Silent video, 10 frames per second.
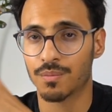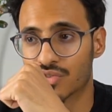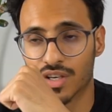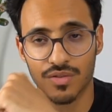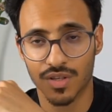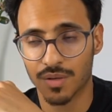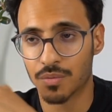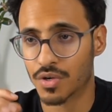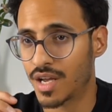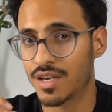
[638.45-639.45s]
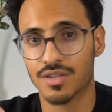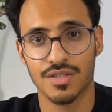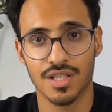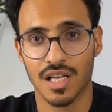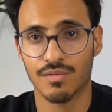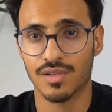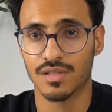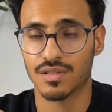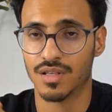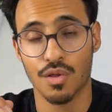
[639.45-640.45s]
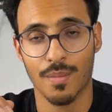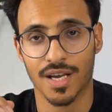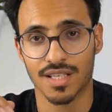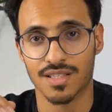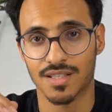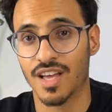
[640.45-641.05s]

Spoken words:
try to keep your energy levels to the max.